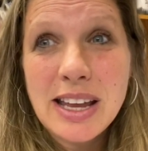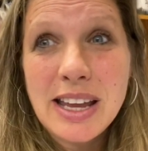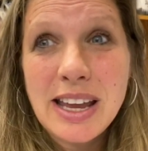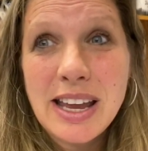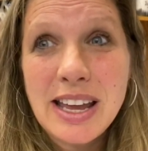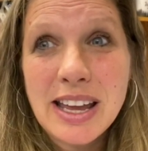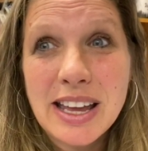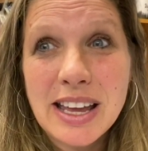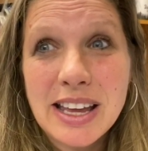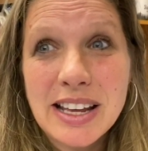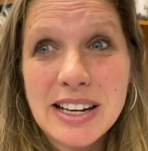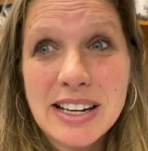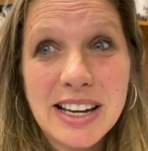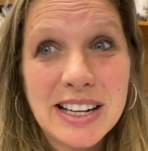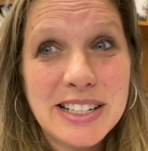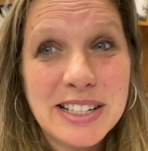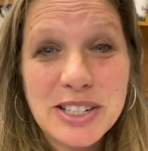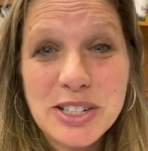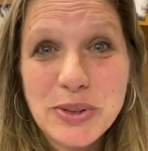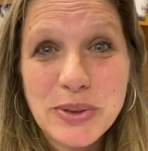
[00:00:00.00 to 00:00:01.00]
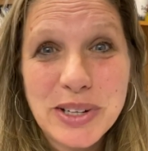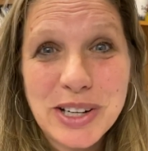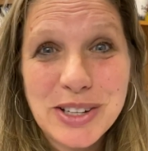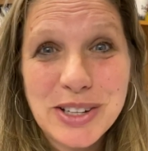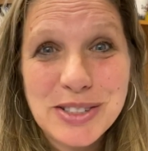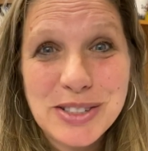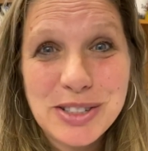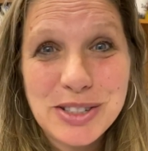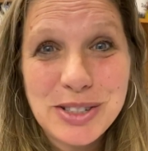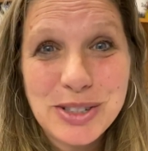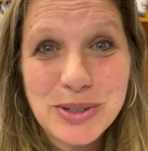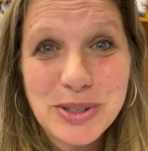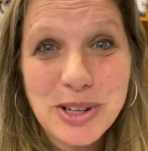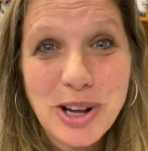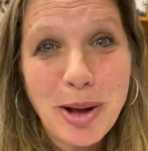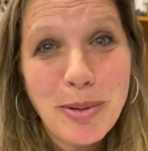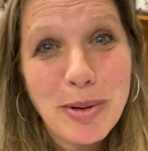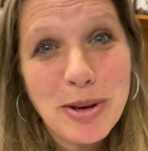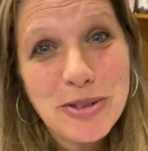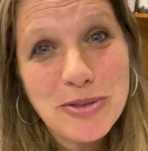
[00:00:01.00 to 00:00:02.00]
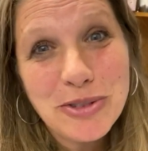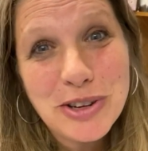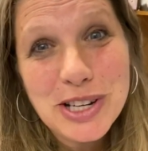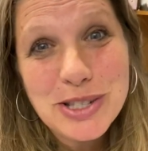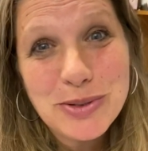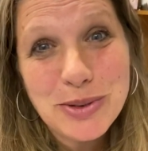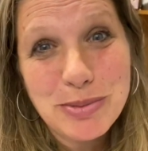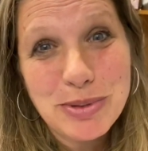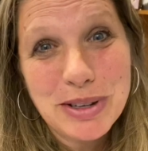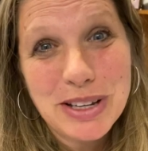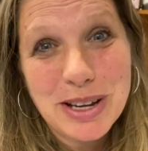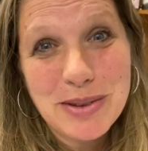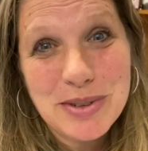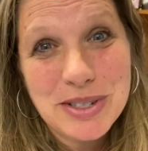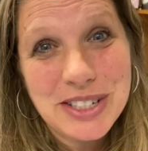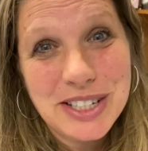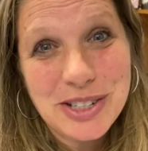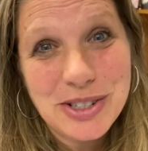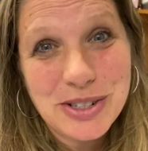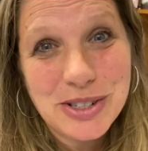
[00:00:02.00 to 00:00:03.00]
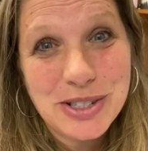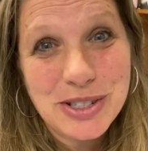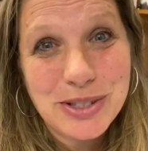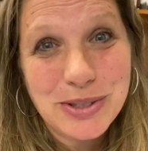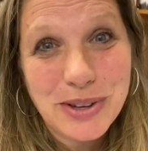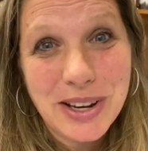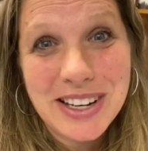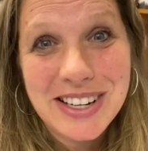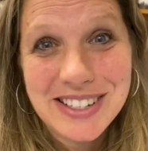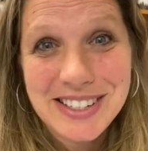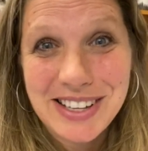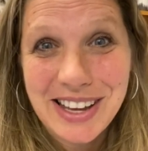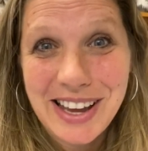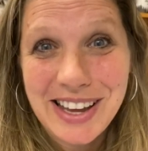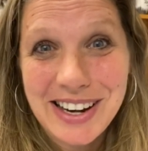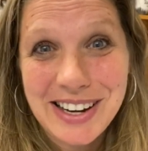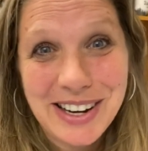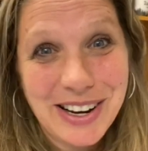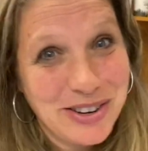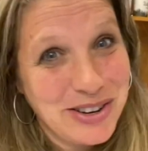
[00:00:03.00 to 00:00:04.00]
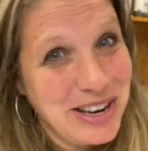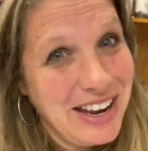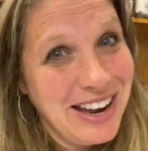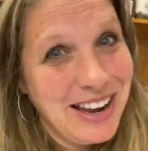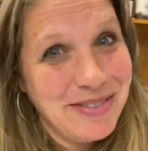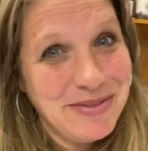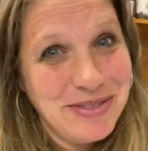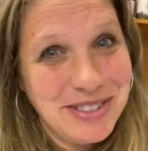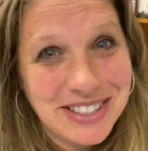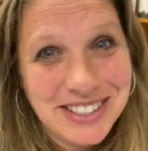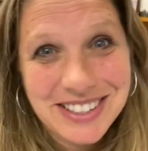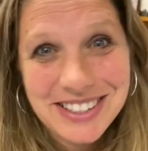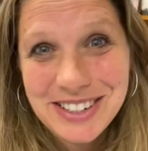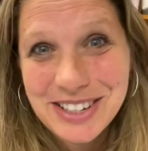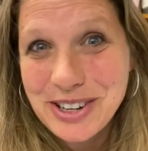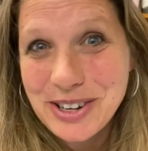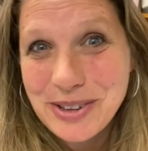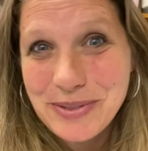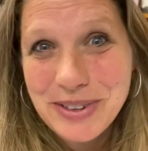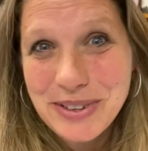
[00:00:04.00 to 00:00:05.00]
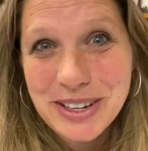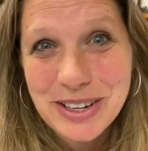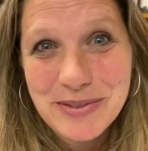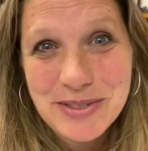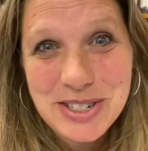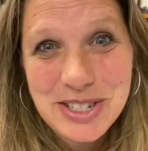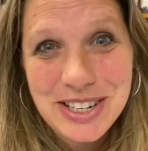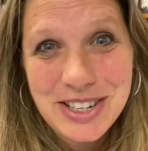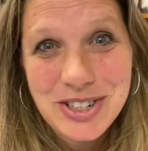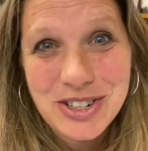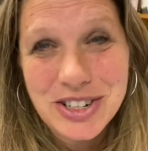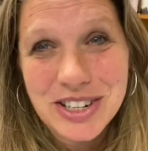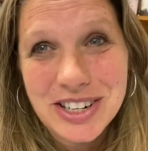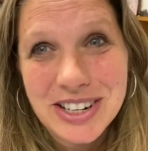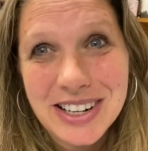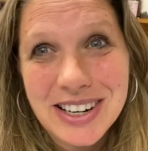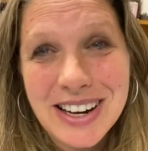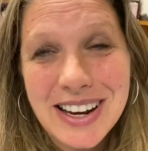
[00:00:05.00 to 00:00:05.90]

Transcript: And I didn't know what else to do. And all my friends were becoming teachers. So I decided, okay, I'm just going to go become a teacher.